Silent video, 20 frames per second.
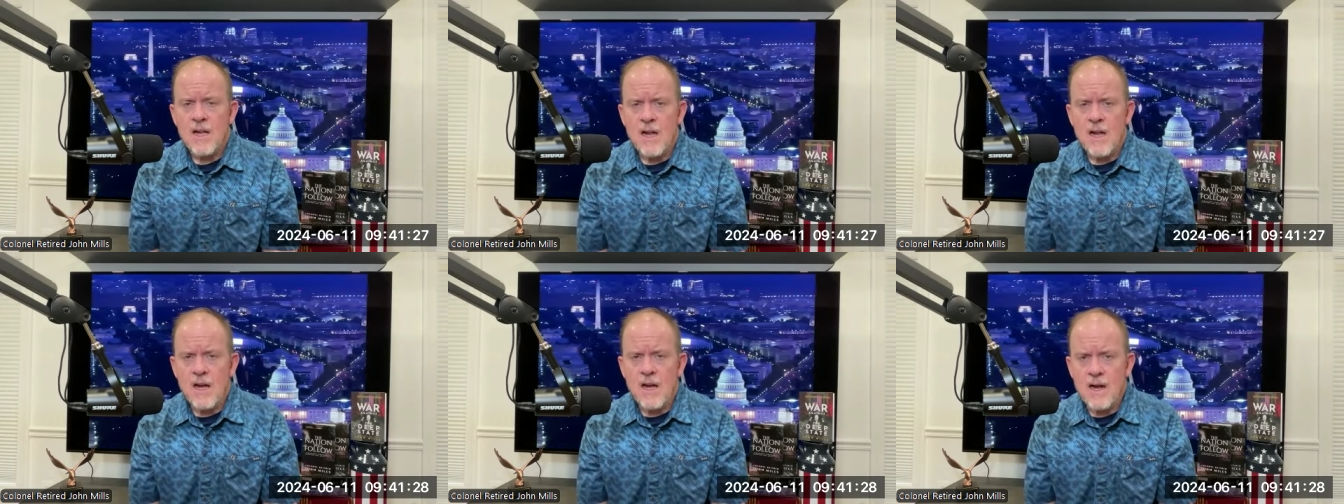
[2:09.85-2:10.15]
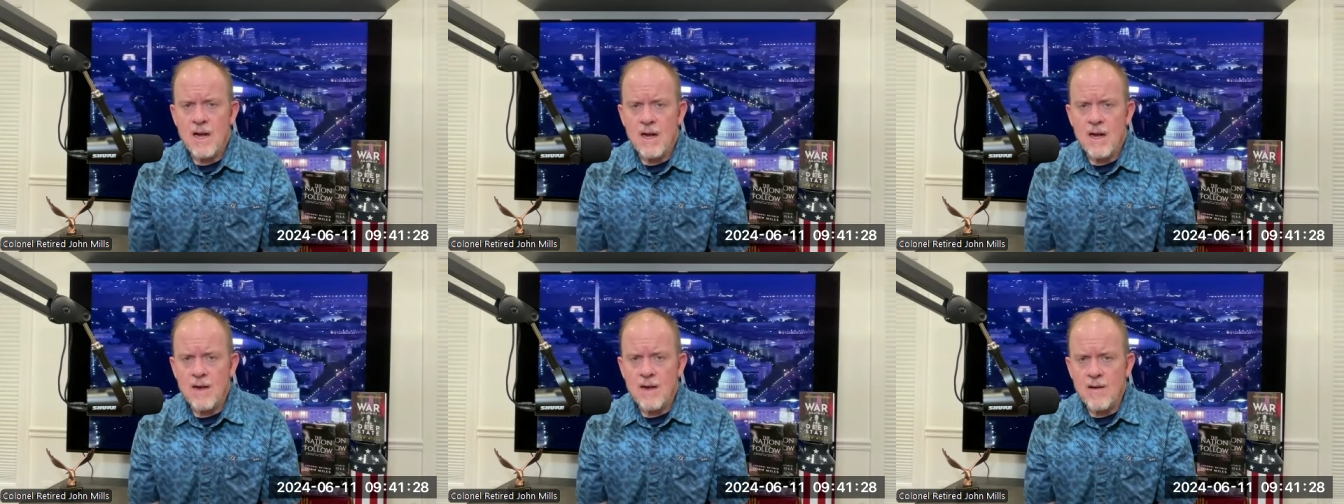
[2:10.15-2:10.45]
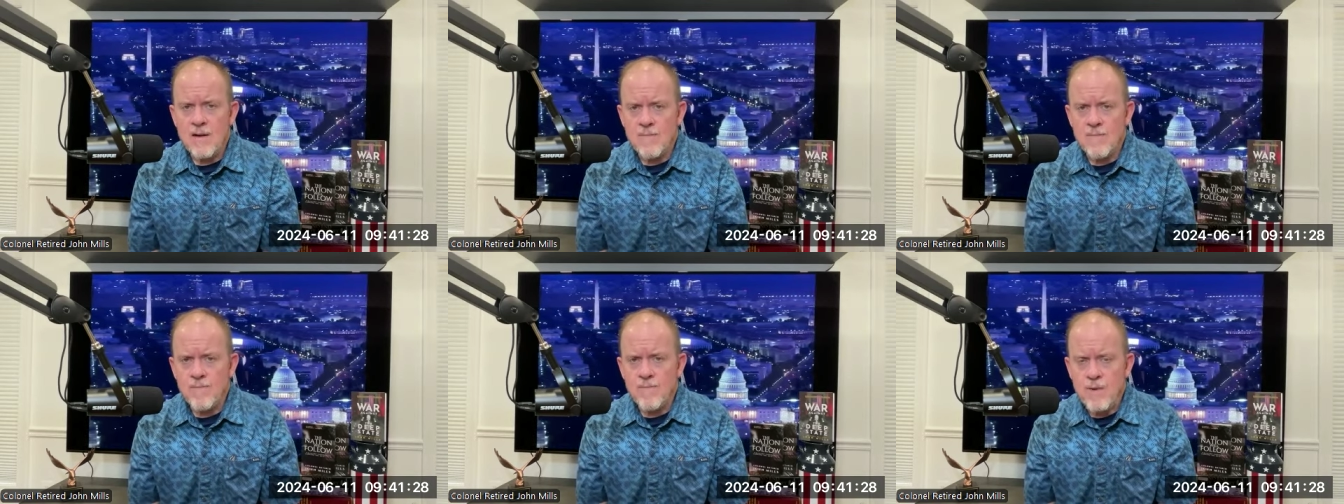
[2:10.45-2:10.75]

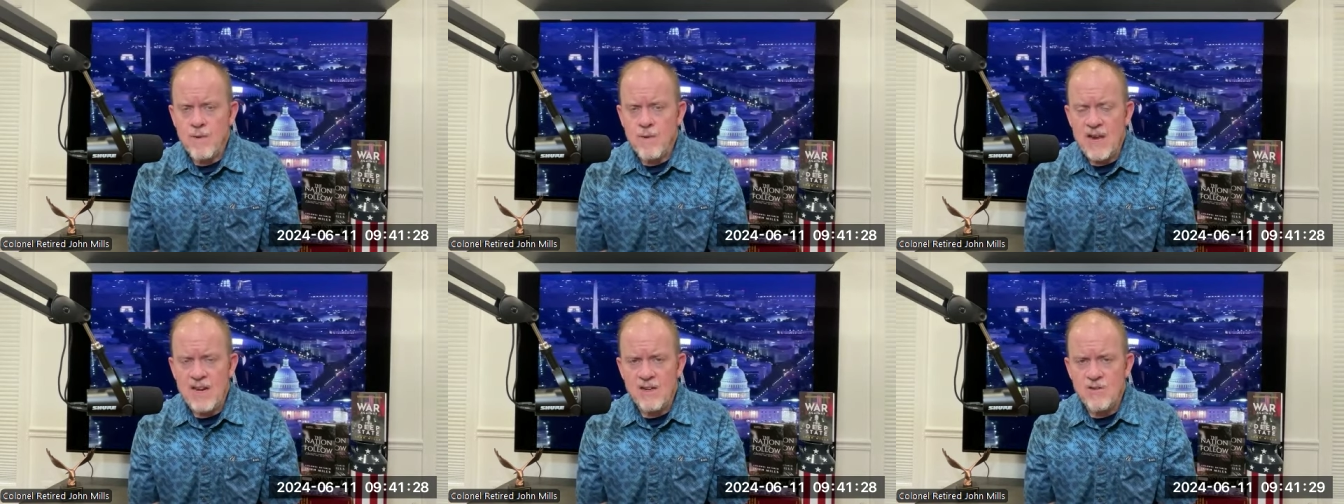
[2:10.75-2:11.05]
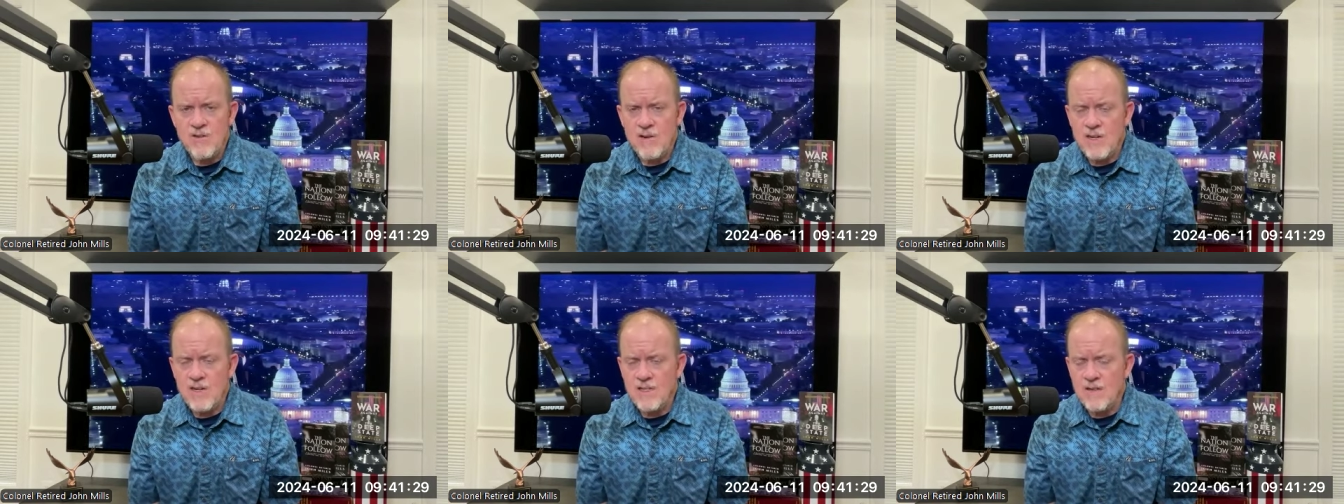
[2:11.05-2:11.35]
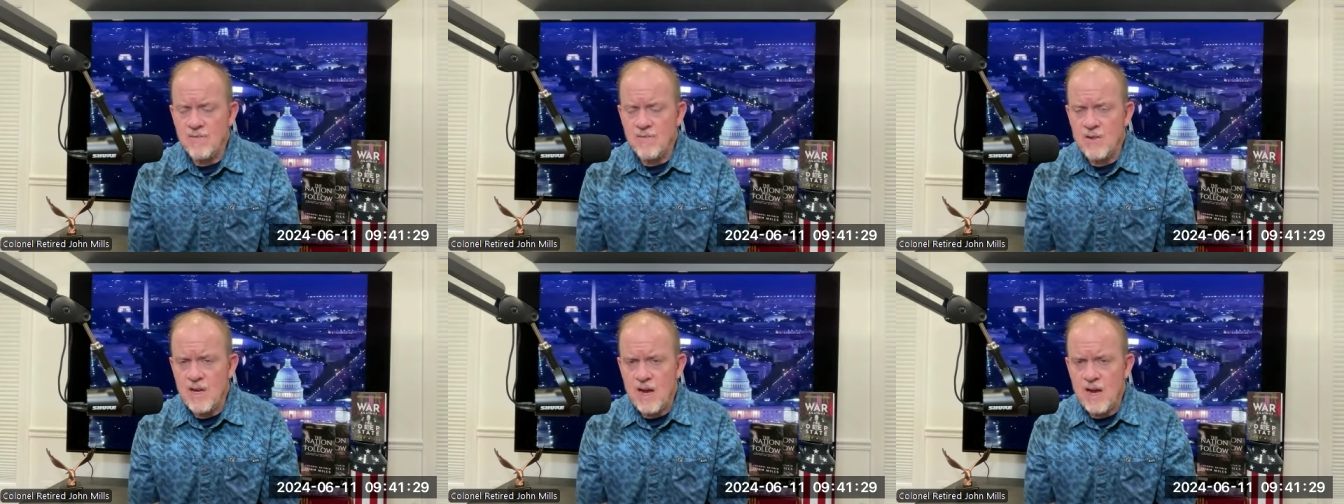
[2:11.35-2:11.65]
Uh, Patriots
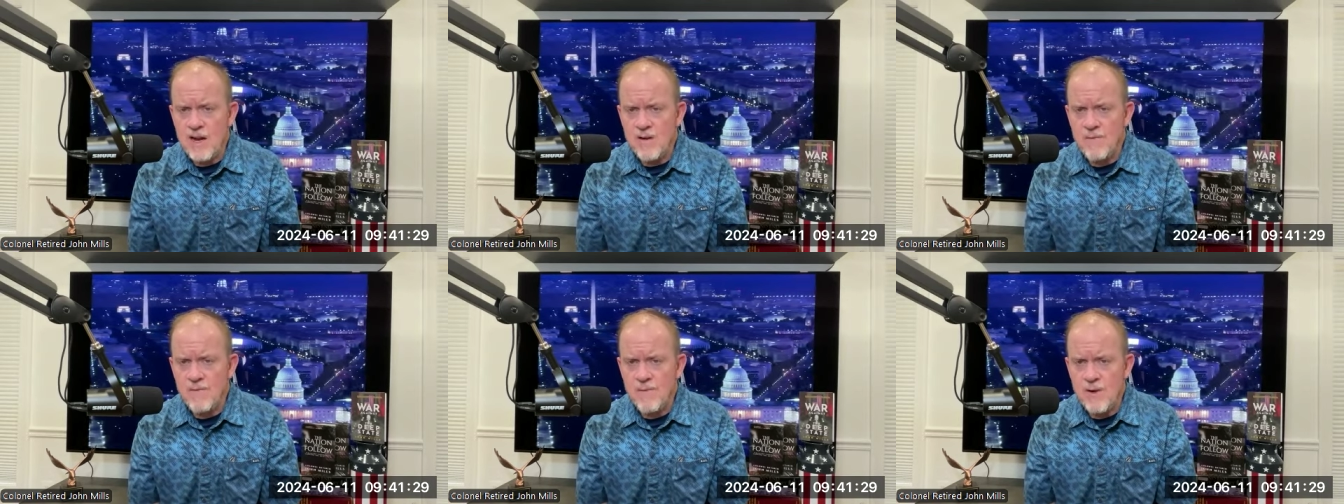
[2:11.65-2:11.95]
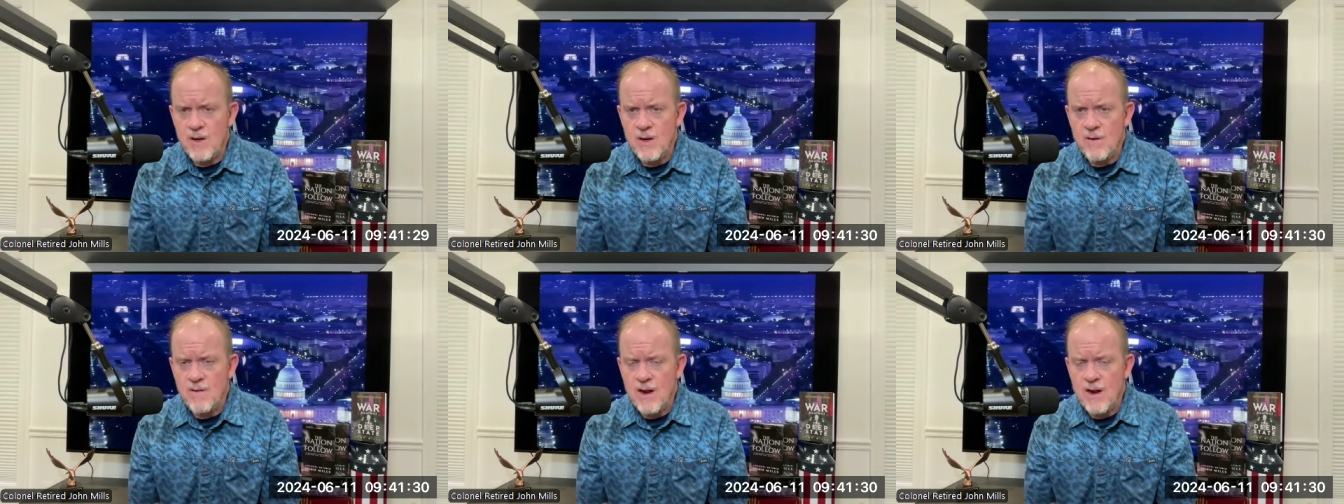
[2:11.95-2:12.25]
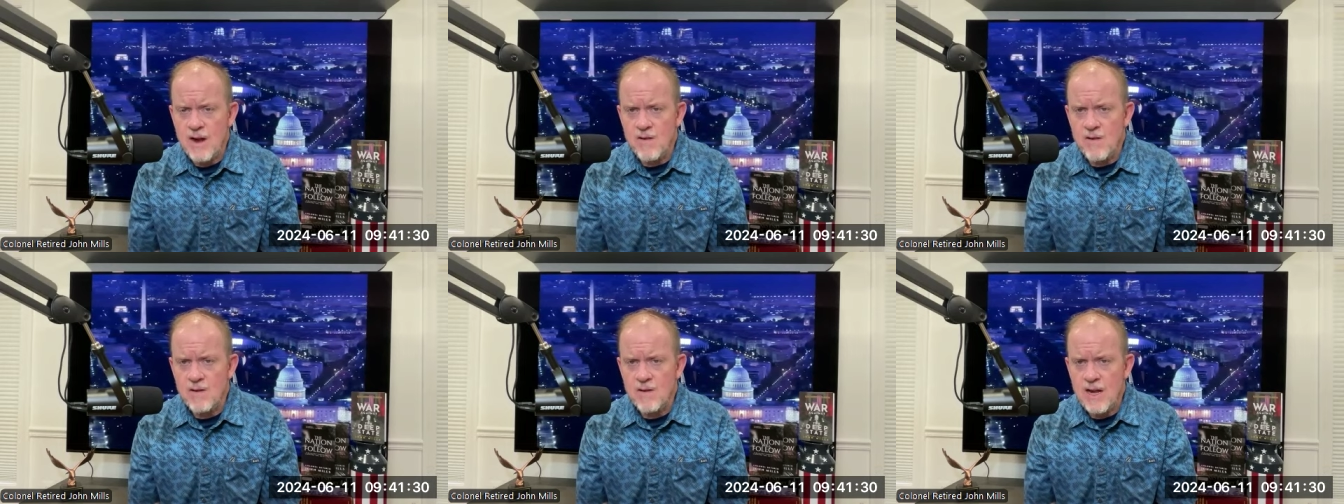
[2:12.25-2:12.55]
have got to figure
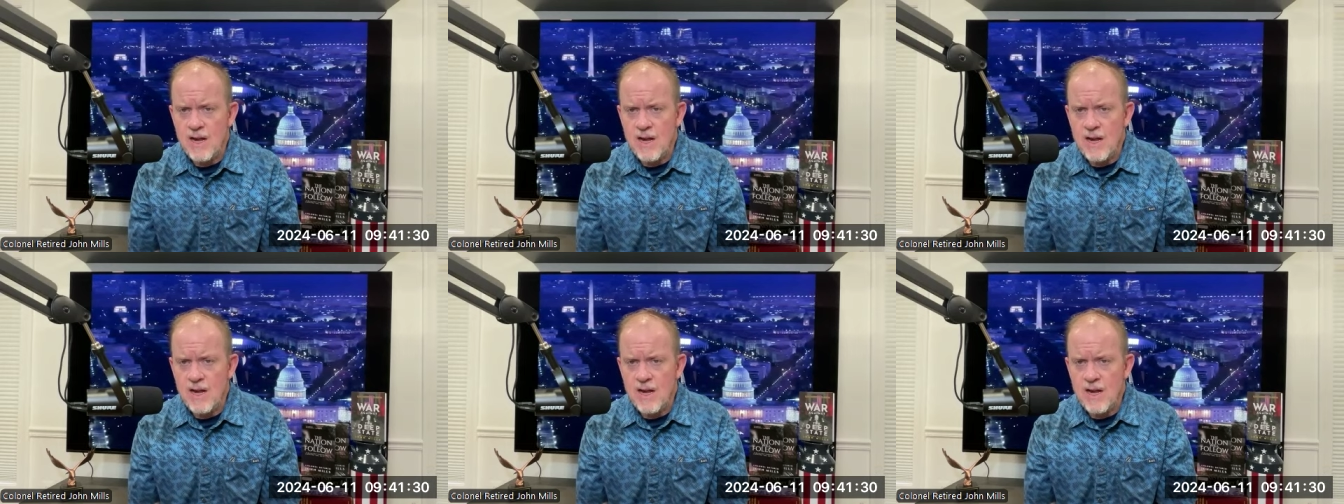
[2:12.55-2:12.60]
out